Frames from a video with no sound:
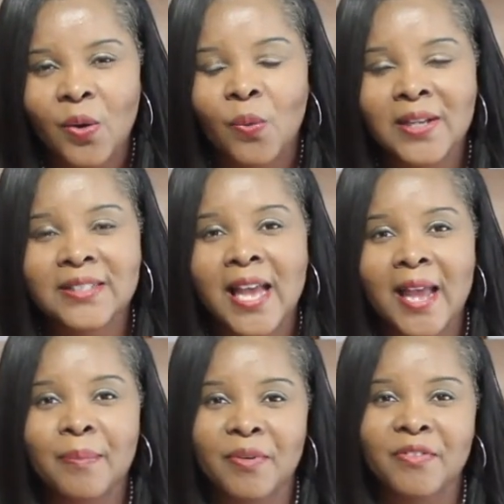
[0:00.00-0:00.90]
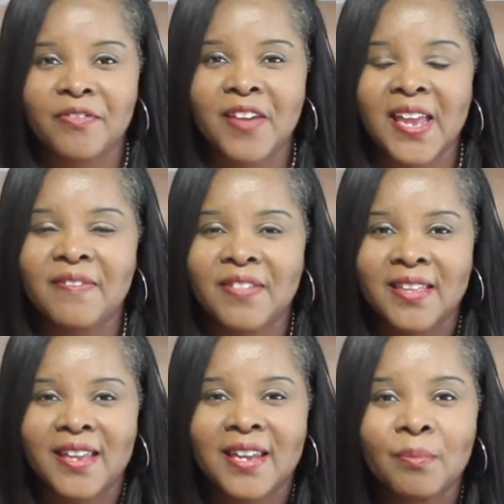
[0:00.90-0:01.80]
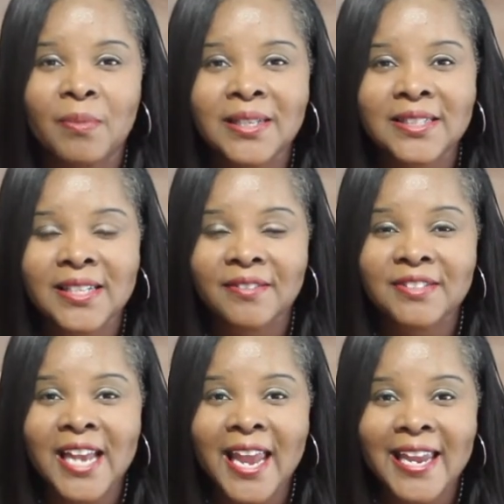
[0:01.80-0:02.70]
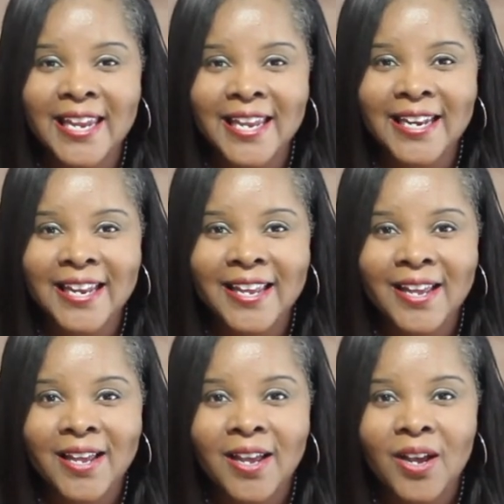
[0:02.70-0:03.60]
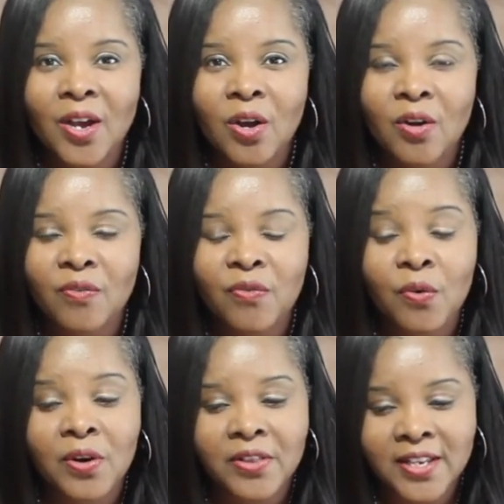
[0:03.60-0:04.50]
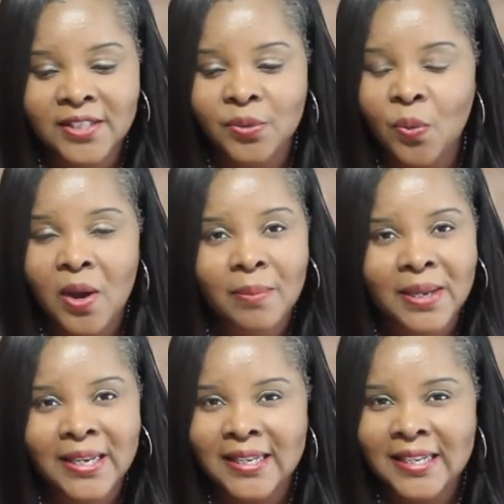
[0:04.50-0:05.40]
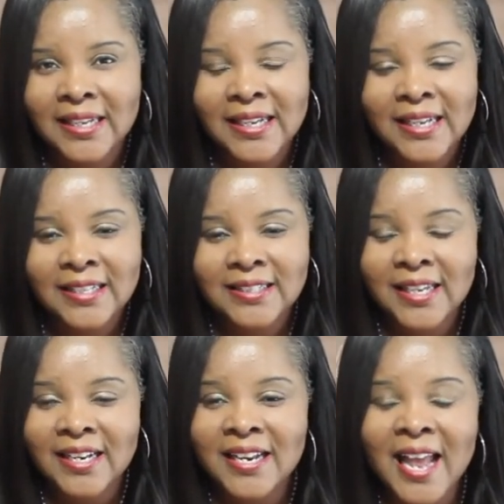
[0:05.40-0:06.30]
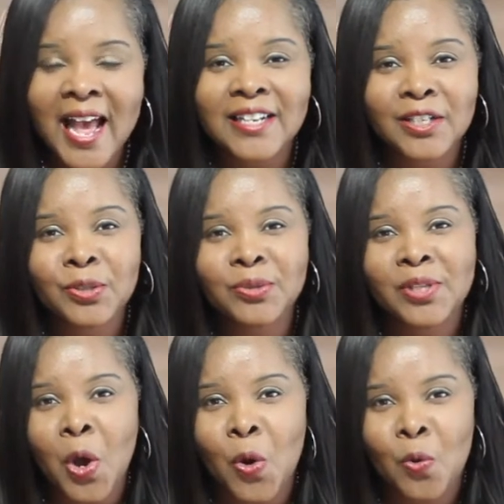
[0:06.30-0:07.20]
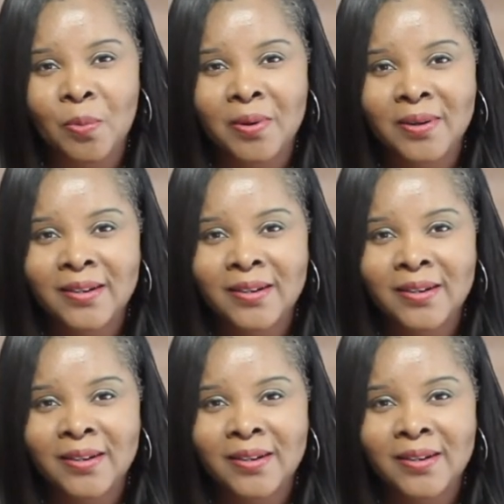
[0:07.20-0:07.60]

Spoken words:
What type of faith it must have taken for this woman to not lose hope,